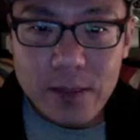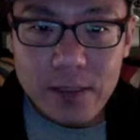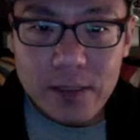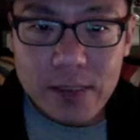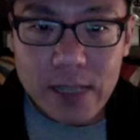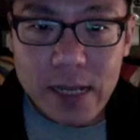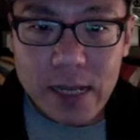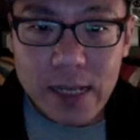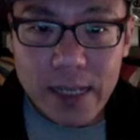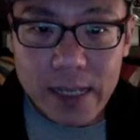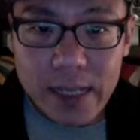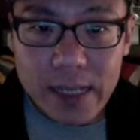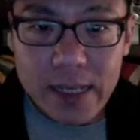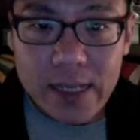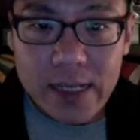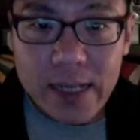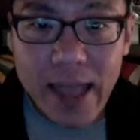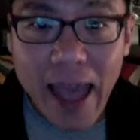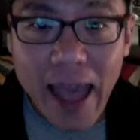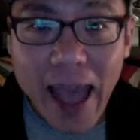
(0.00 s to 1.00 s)
a
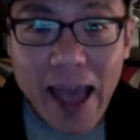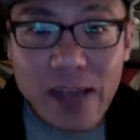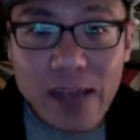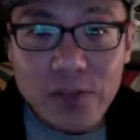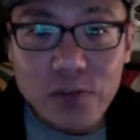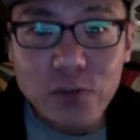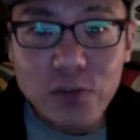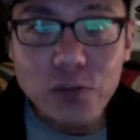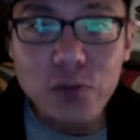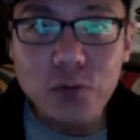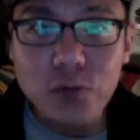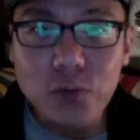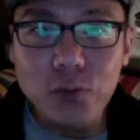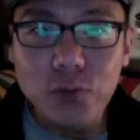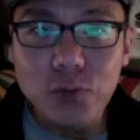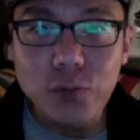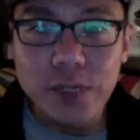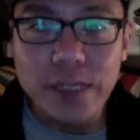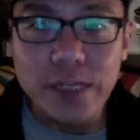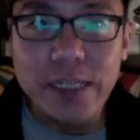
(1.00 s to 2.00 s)
kid has to
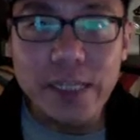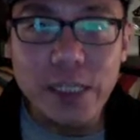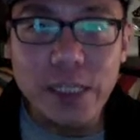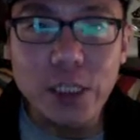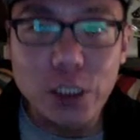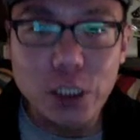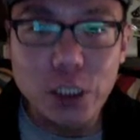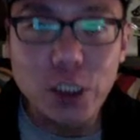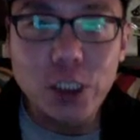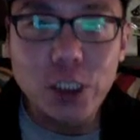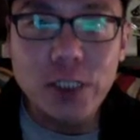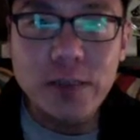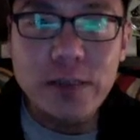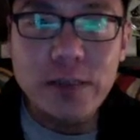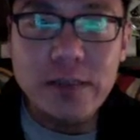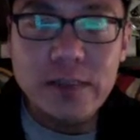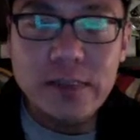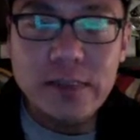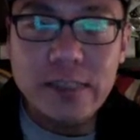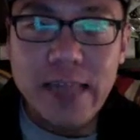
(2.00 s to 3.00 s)
really learn
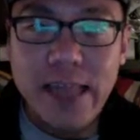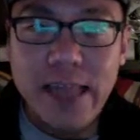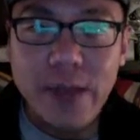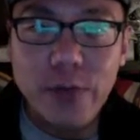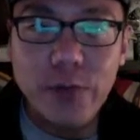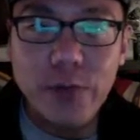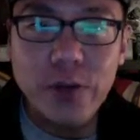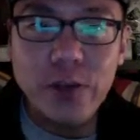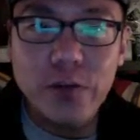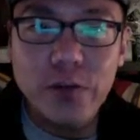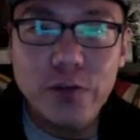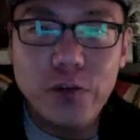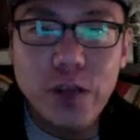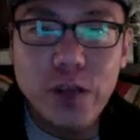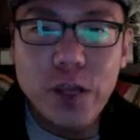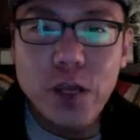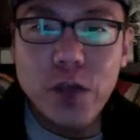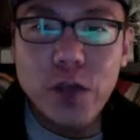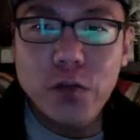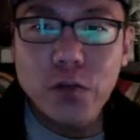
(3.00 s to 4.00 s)
this language.
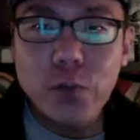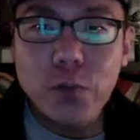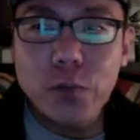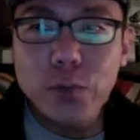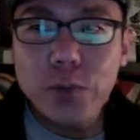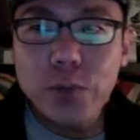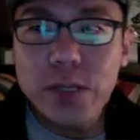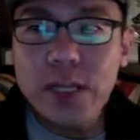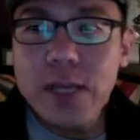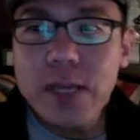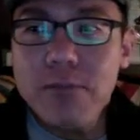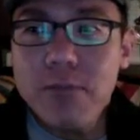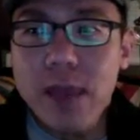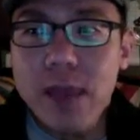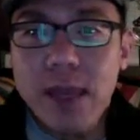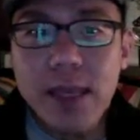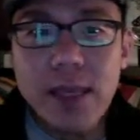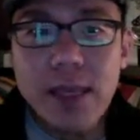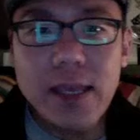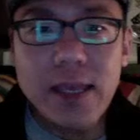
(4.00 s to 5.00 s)
So we're really
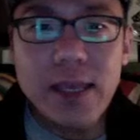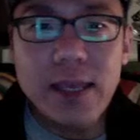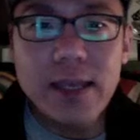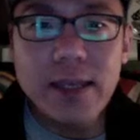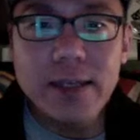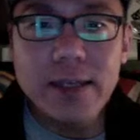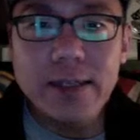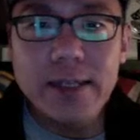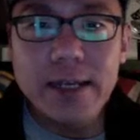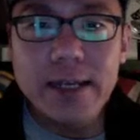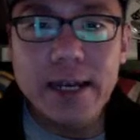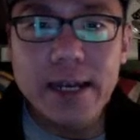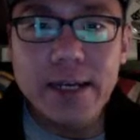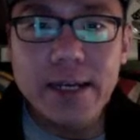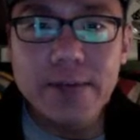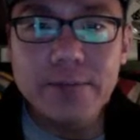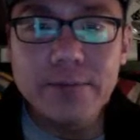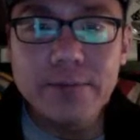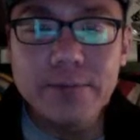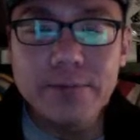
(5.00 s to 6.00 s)
making it.
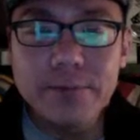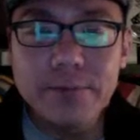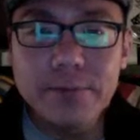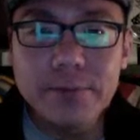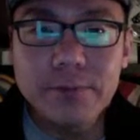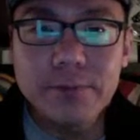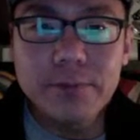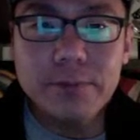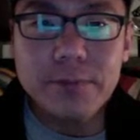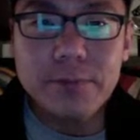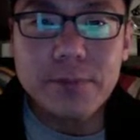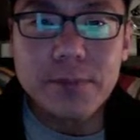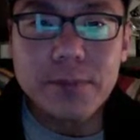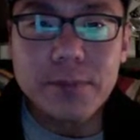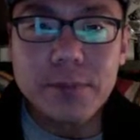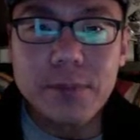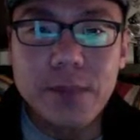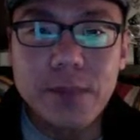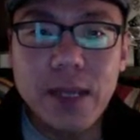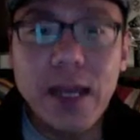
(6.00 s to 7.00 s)

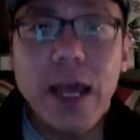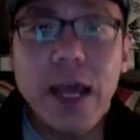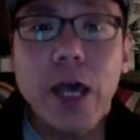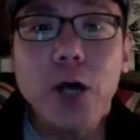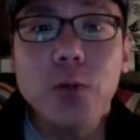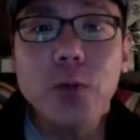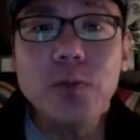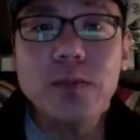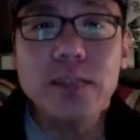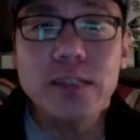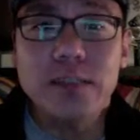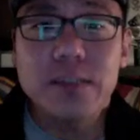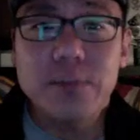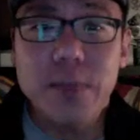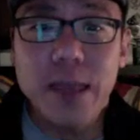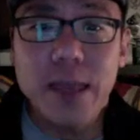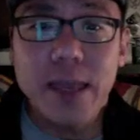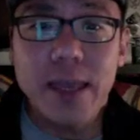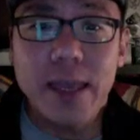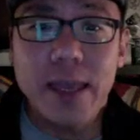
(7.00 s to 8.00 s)
It helps us
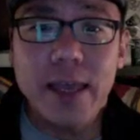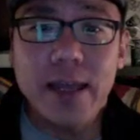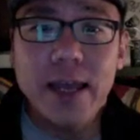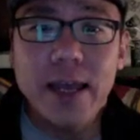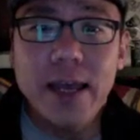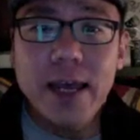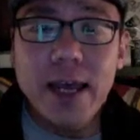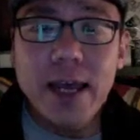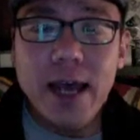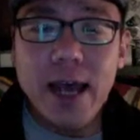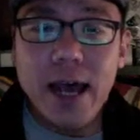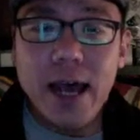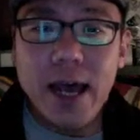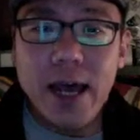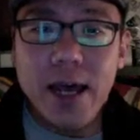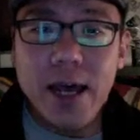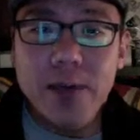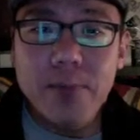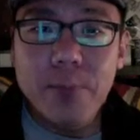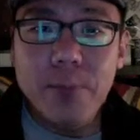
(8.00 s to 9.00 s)
make it
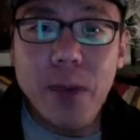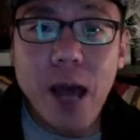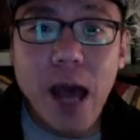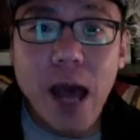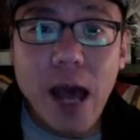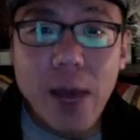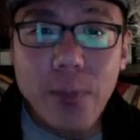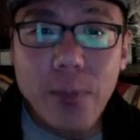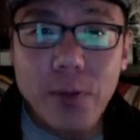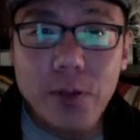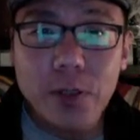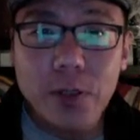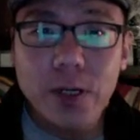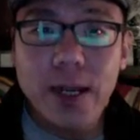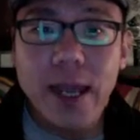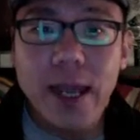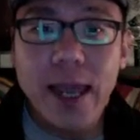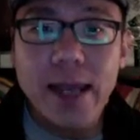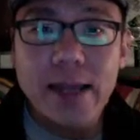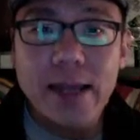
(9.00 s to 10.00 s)
popular,
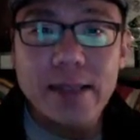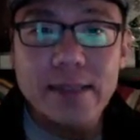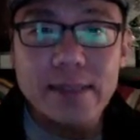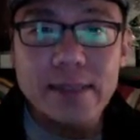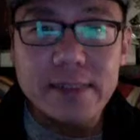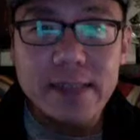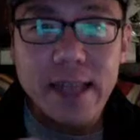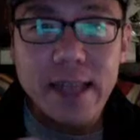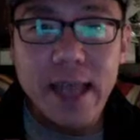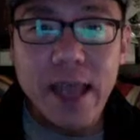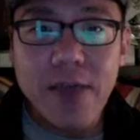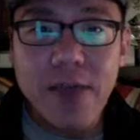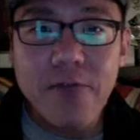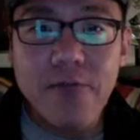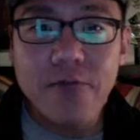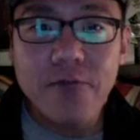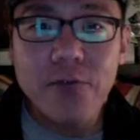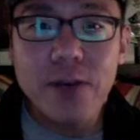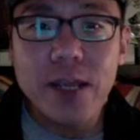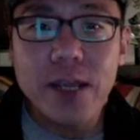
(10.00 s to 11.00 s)
and it
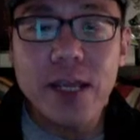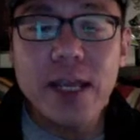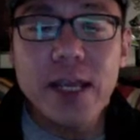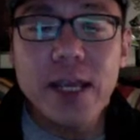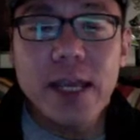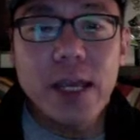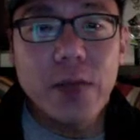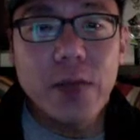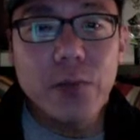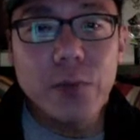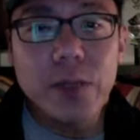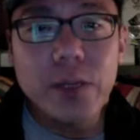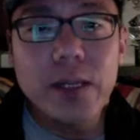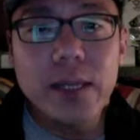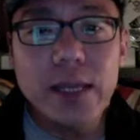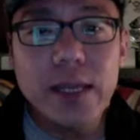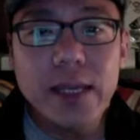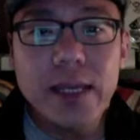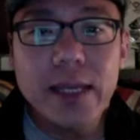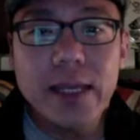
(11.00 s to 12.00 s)

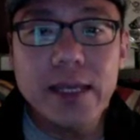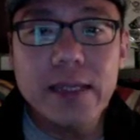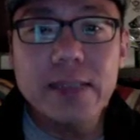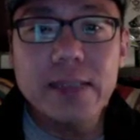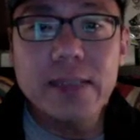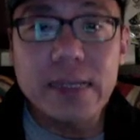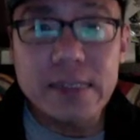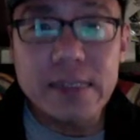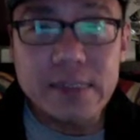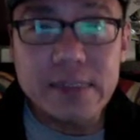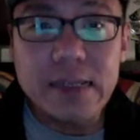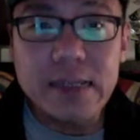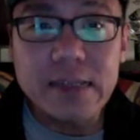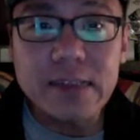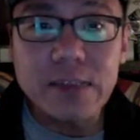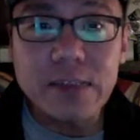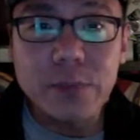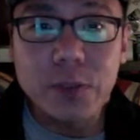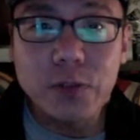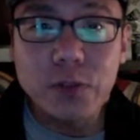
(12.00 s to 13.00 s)
really is
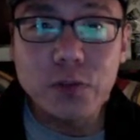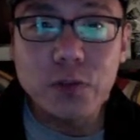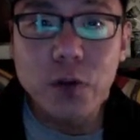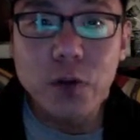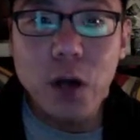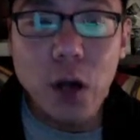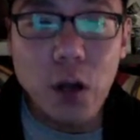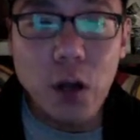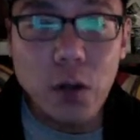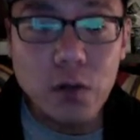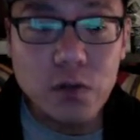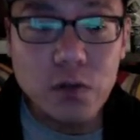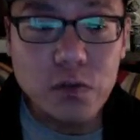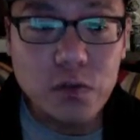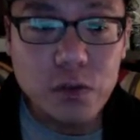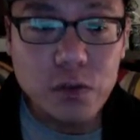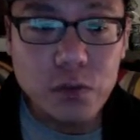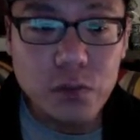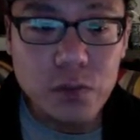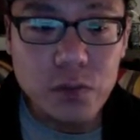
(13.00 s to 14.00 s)
accessible to all
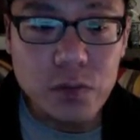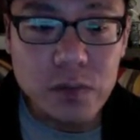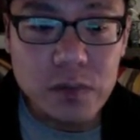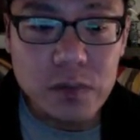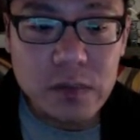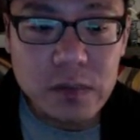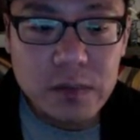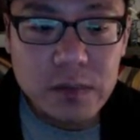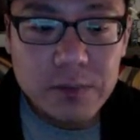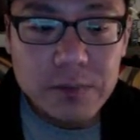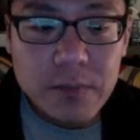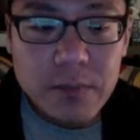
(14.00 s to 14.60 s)
students.